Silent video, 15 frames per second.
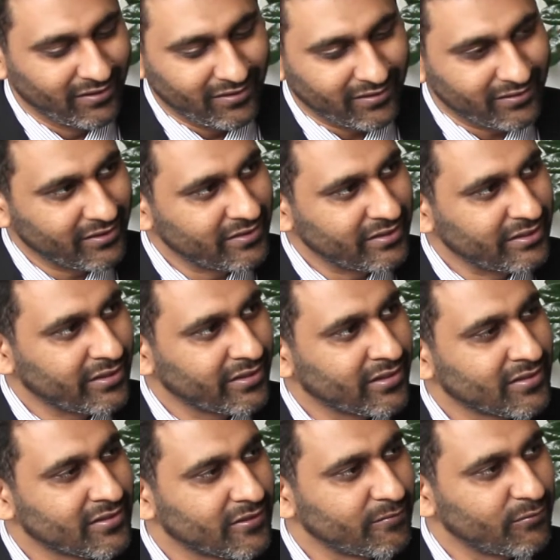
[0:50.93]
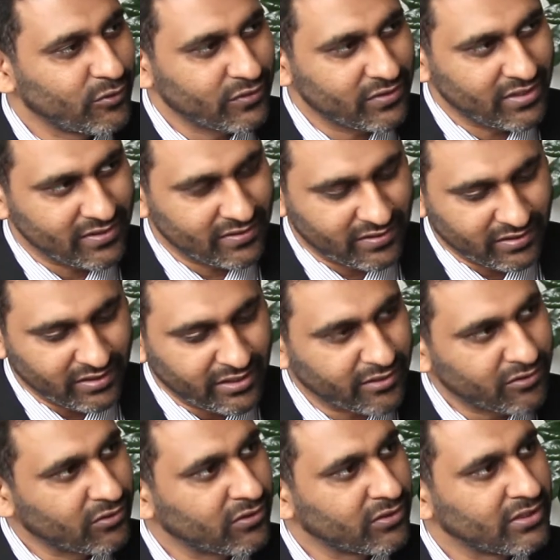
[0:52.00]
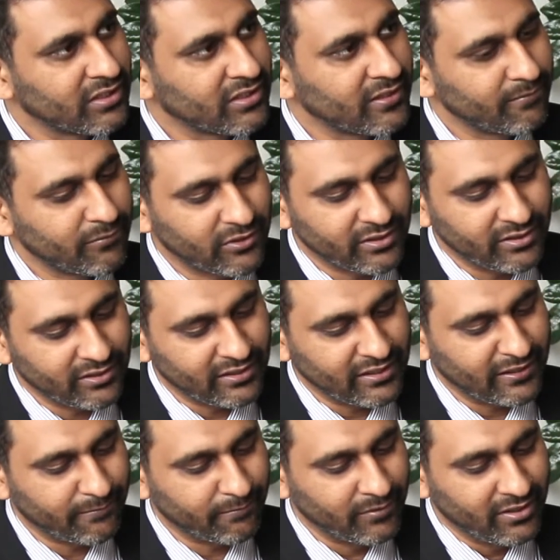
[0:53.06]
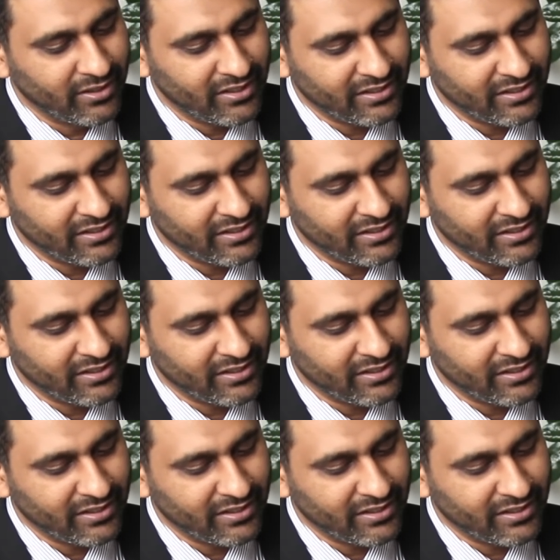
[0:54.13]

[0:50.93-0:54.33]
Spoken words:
this GIS remote sensing hydrological modeling lab,